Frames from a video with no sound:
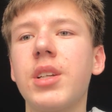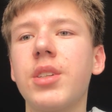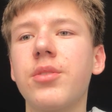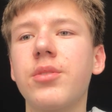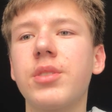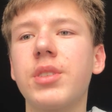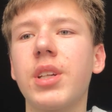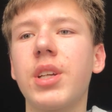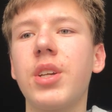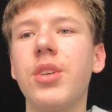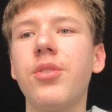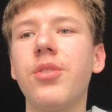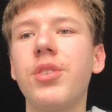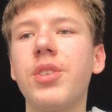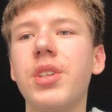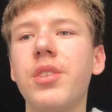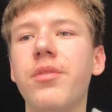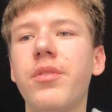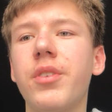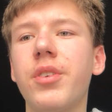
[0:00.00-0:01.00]
to
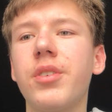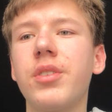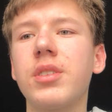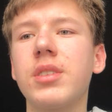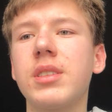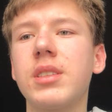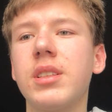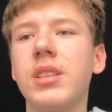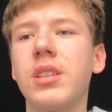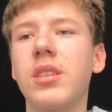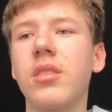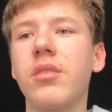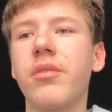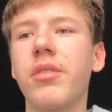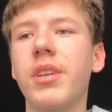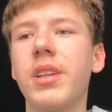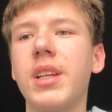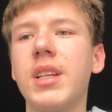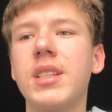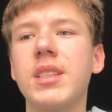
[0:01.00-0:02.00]
security first in
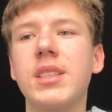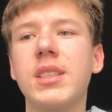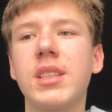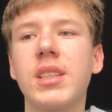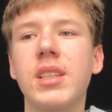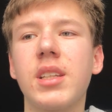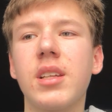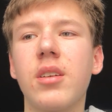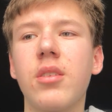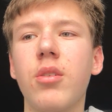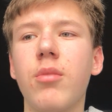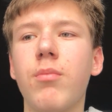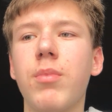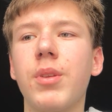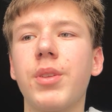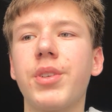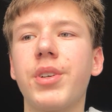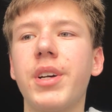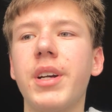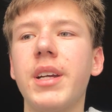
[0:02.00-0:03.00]
finance and
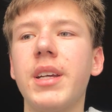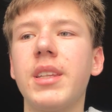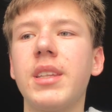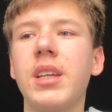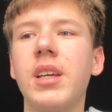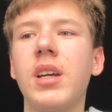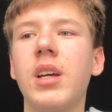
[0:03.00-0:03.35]
global trade.